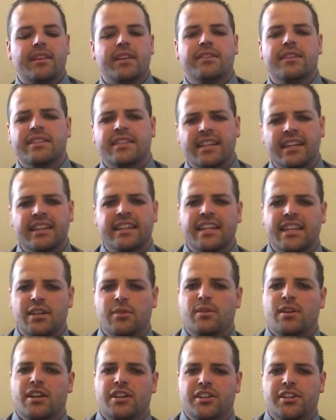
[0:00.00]
The second thing you
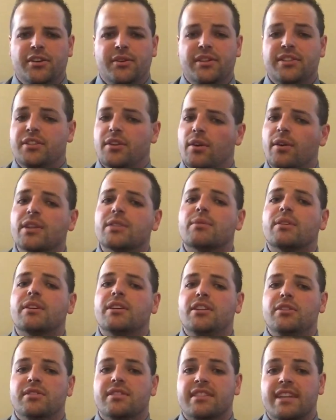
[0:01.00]
want to do is you always want to
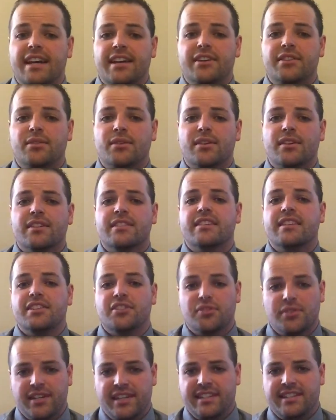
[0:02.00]
use citatours and
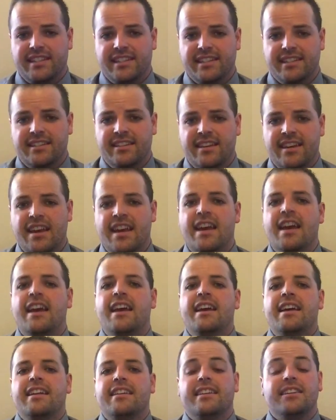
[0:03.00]
treatises.
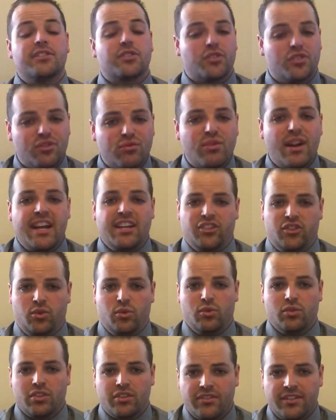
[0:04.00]
These are great
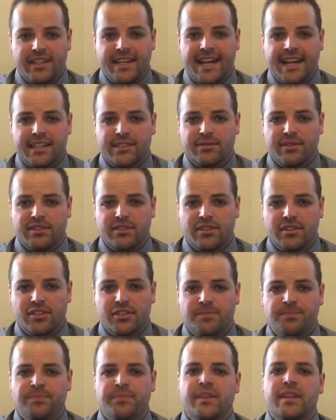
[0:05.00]
tools for tax
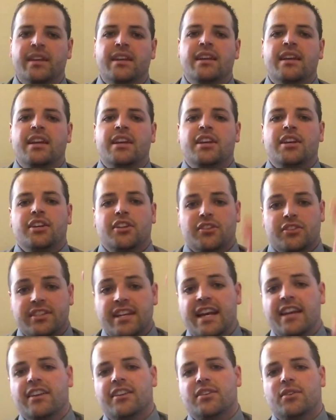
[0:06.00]
research. Your
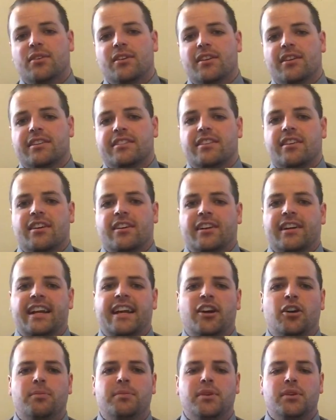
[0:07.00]
citatours are going to
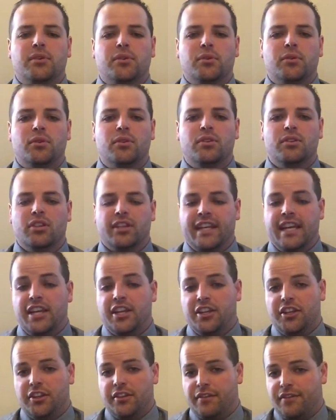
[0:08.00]
help you look at
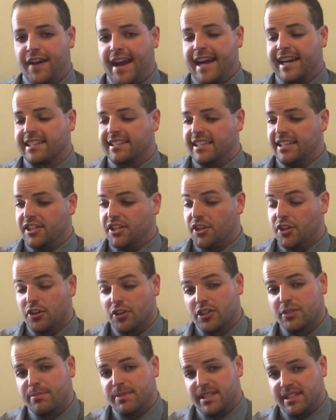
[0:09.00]
the facts in your
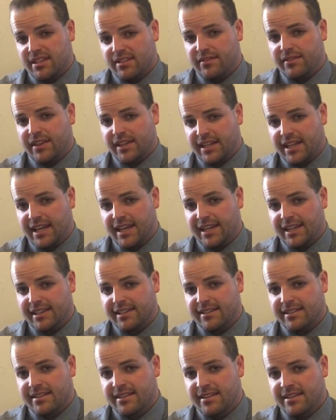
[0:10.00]
specific
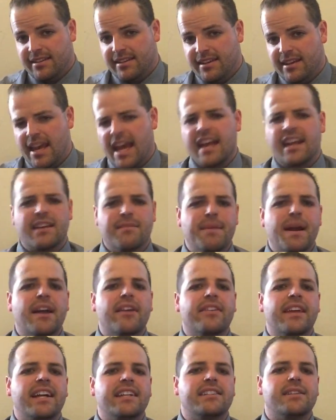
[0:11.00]
case and compare
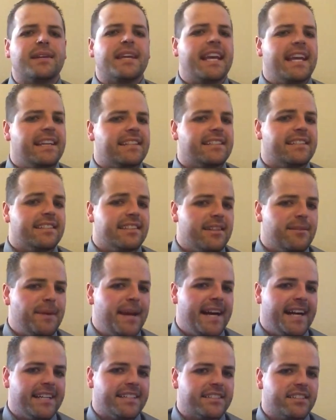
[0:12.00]
that to cases in the
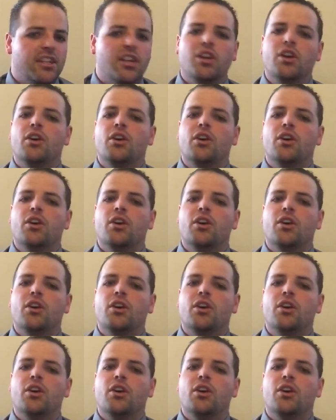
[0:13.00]
past.